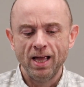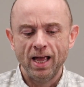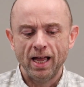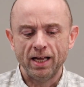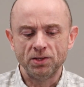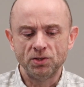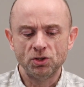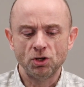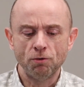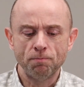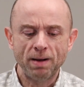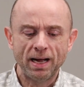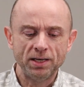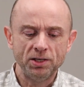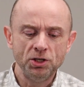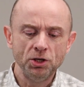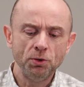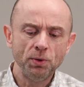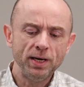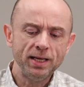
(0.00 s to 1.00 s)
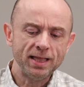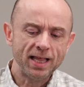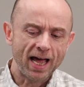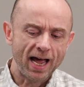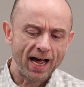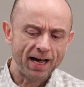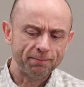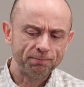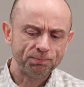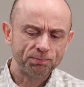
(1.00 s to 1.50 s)
And so by doing
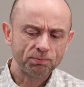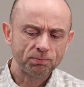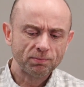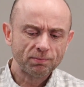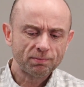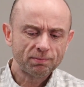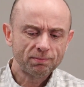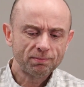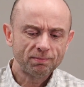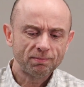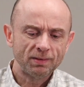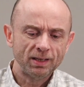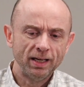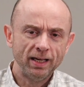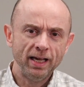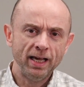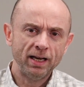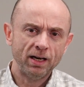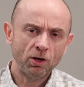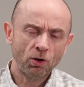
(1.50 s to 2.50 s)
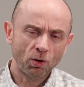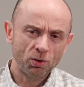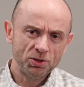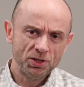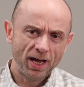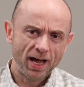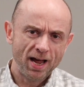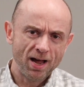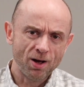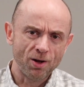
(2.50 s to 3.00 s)
that, it
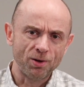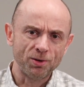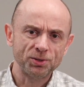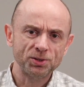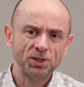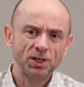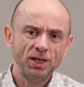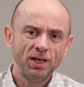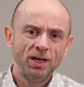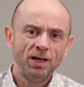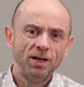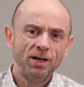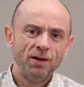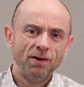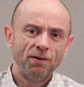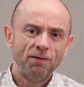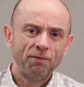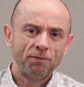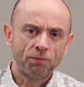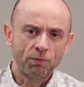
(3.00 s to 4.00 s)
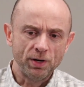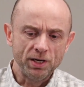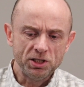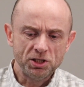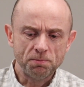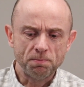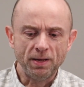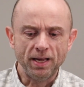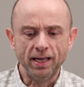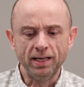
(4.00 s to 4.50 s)
curtails free
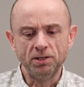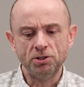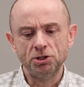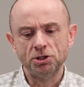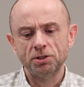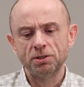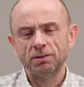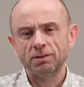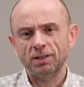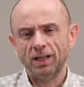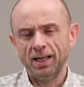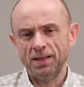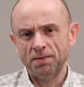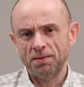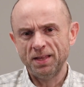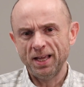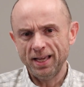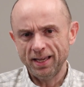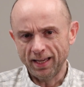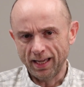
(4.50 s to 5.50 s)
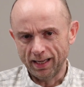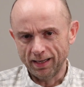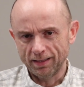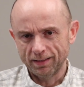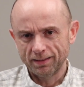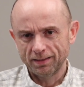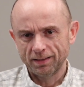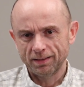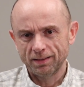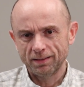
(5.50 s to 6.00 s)
speech and thinking.
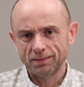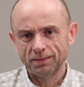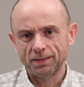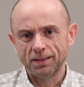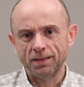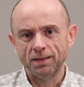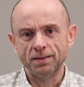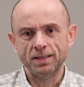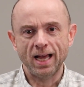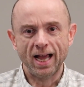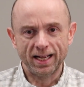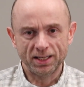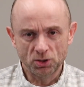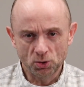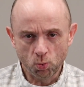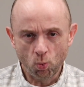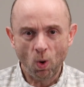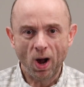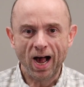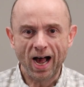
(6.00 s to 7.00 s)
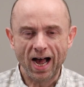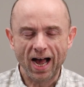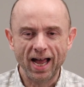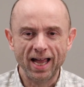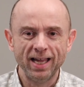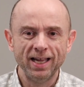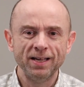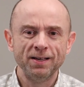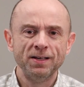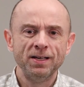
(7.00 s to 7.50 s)
That's
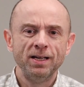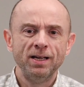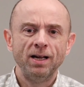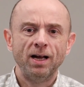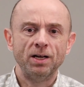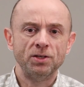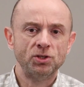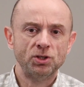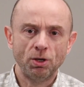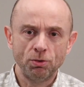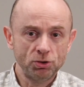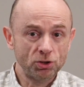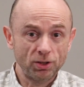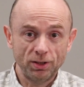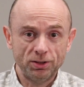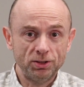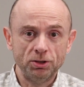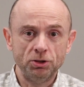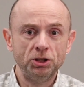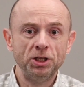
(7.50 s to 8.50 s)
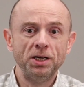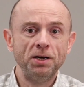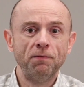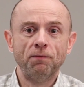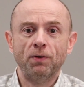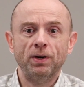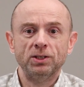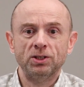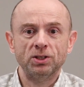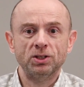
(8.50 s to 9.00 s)
why a socialist agenda,
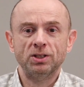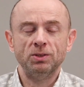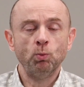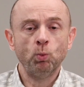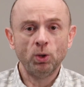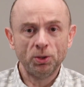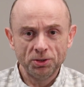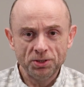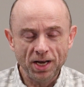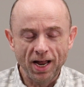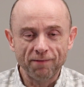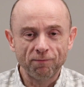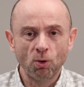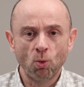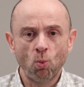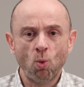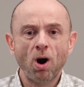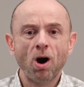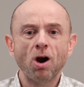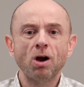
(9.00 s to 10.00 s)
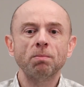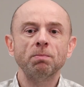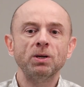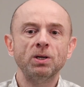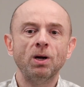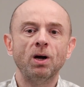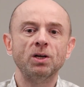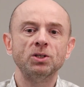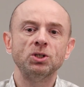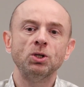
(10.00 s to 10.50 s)
for instance, will never work,
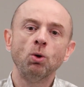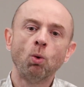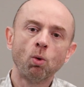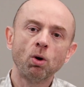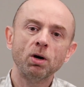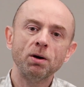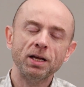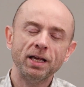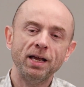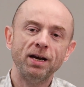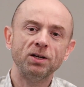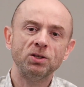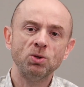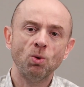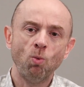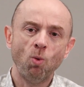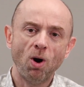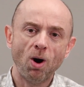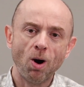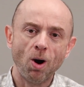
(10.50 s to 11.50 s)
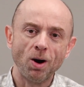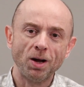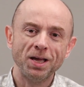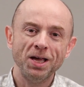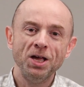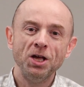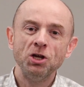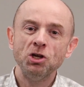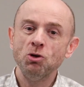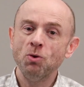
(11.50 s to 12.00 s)
because in order to get it to work,
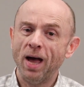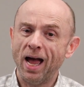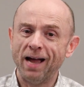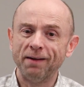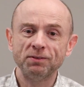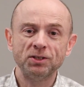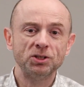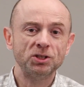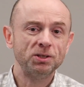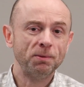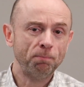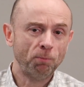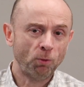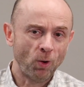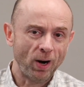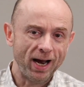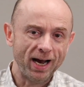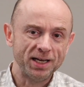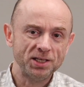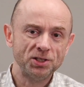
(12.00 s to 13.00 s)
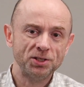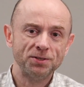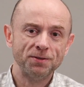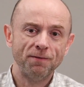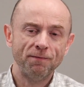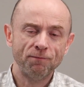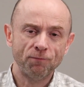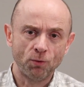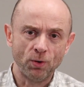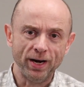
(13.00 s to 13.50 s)
you have to suppress
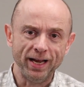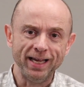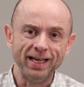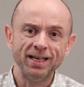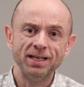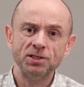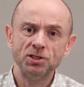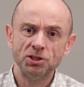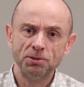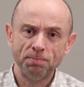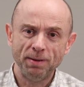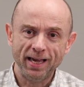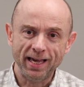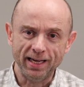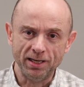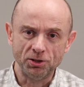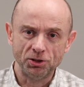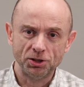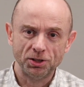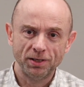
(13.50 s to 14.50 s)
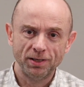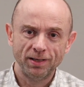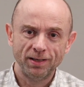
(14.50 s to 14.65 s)
free speech.